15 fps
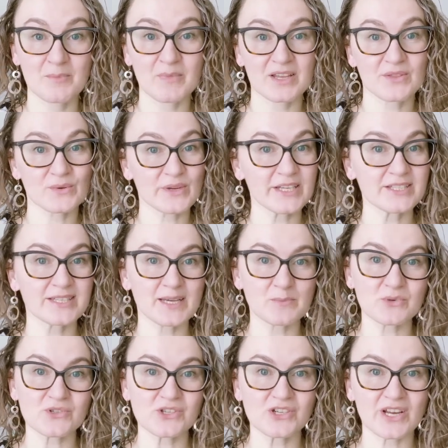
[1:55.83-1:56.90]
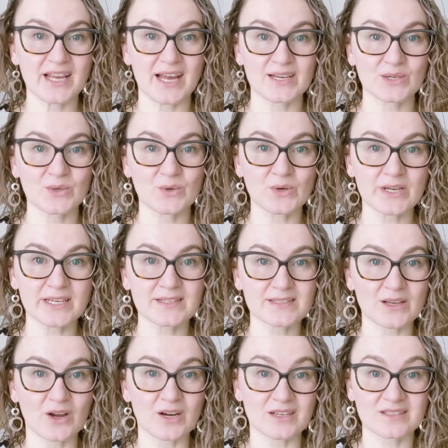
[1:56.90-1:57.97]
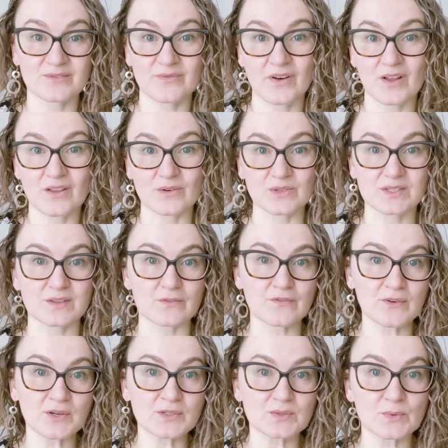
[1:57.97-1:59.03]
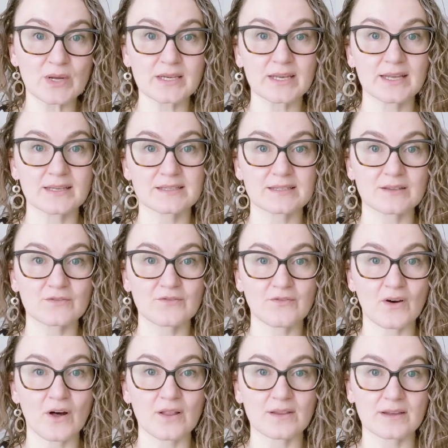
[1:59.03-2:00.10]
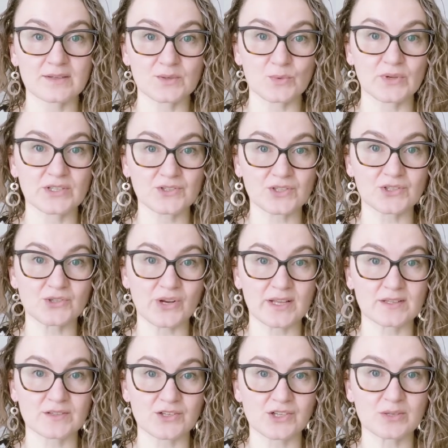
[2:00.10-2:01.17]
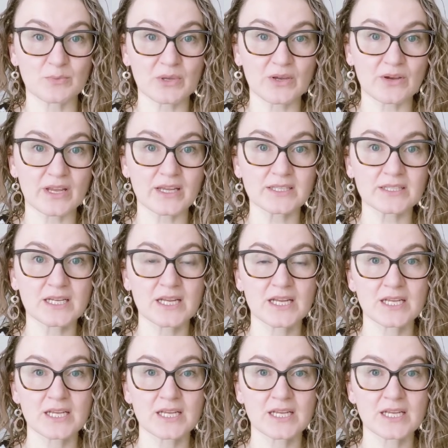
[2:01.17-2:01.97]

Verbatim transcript: My three temperature categories are as follows. The first one is the fall and winter transition period.